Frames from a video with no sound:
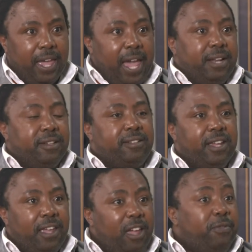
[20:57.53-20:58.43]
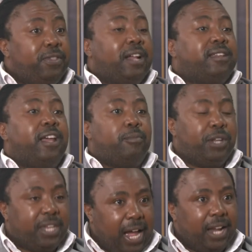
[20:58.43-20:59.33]
And if that can be
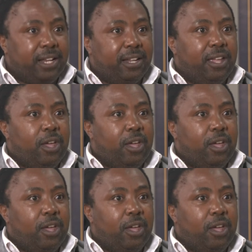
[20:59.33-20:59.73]
done,